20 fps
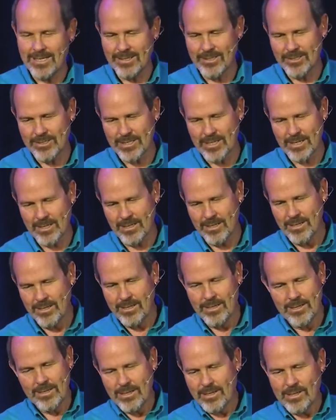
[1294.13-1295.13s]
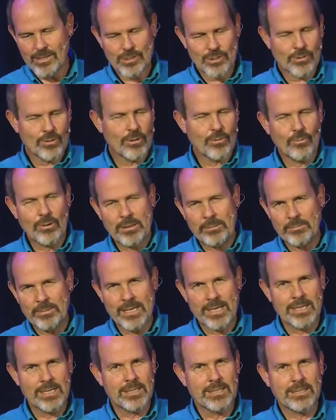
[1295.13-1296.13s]
And there's a, a short one
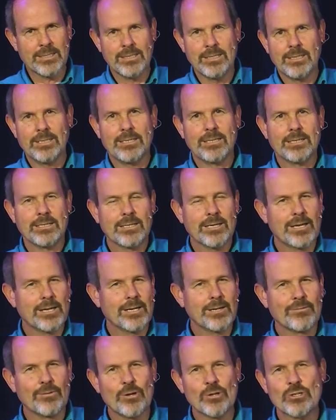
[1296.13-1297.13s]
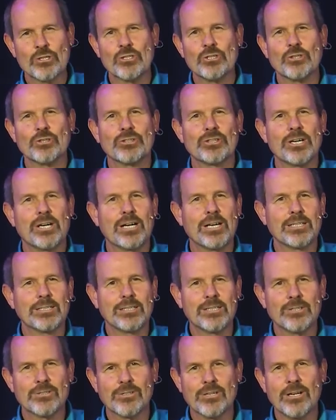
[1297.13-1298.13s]
minute kind of devotional thought
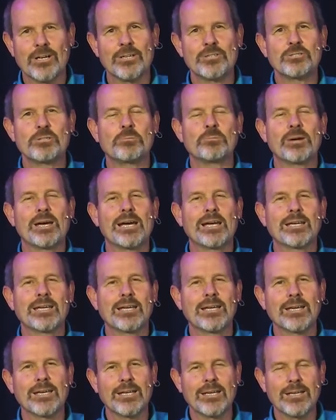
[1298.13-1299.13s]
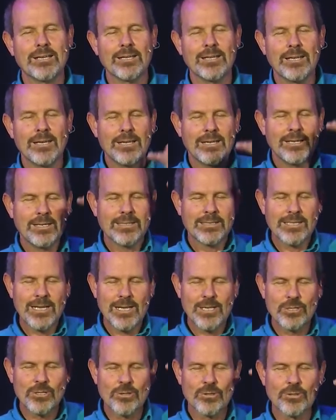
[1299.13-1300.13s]
that draws you back in and
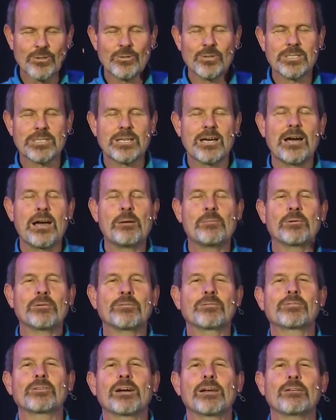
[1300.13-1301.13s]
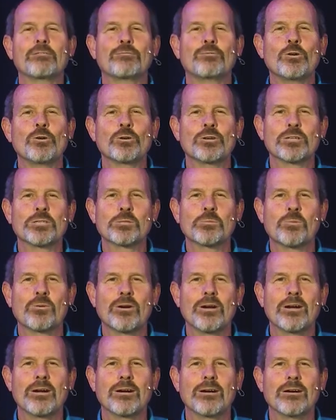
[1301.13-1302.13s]
takes you through a time of kind of focused
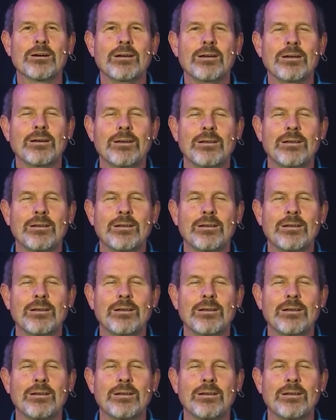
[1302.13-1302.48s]
prayer.